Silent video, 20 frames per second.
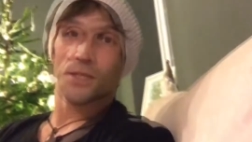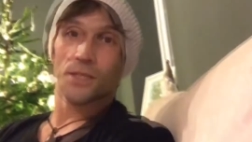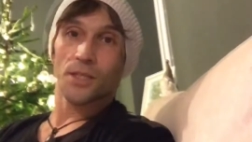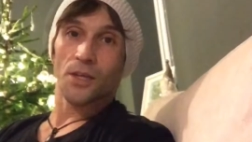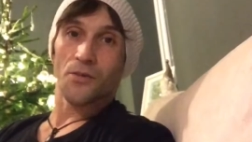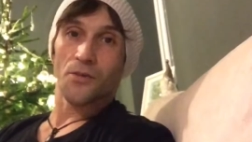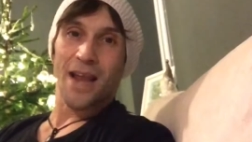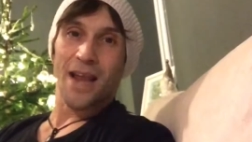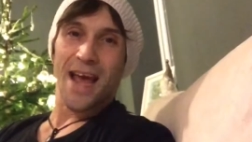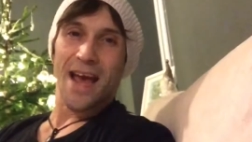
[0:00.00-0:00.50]

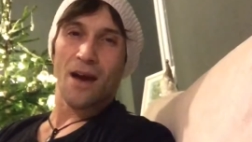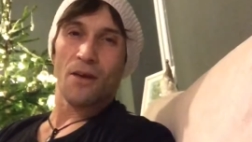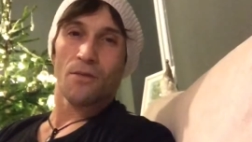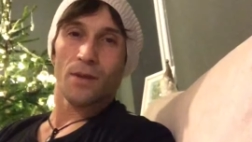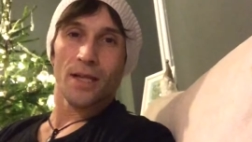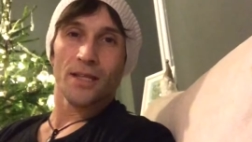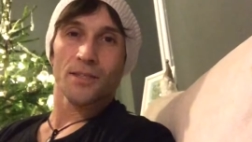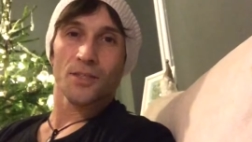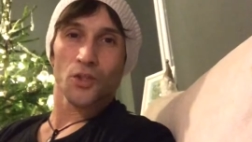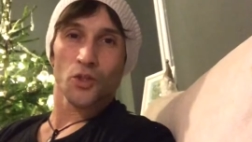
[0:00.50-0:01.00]
So now
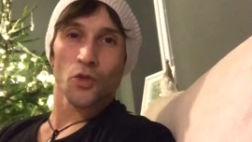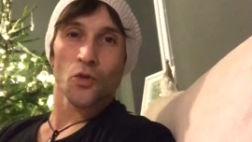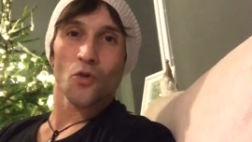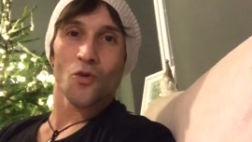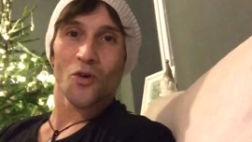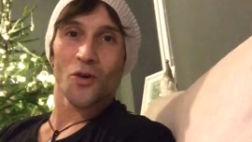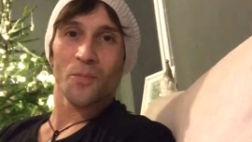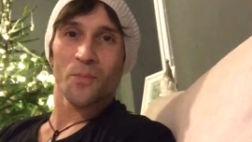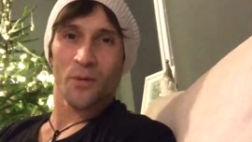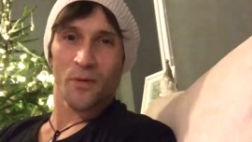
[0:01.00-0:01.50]
let's
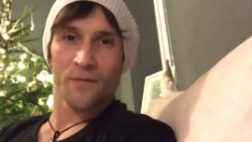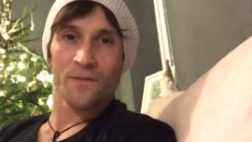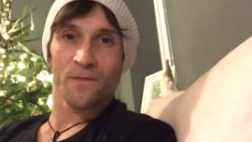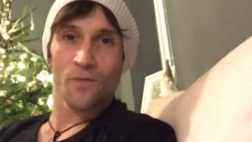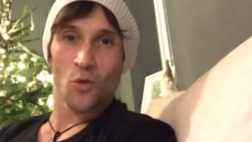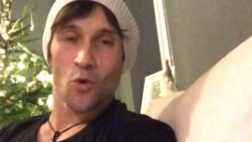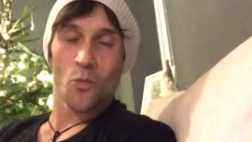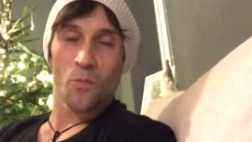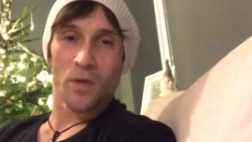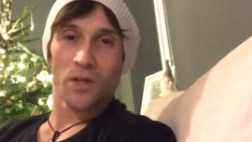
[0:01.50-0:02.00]
talk
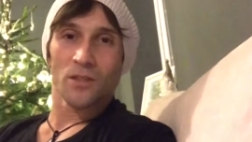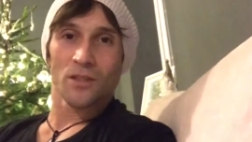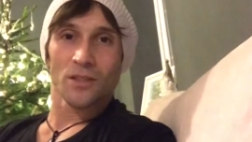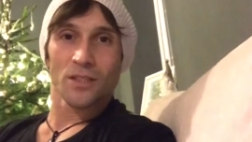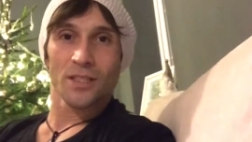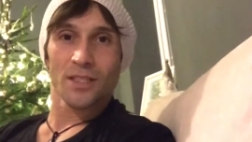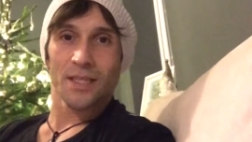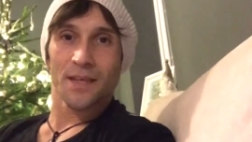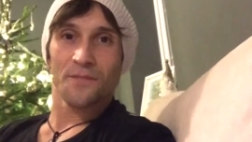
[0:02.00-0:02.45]
performance.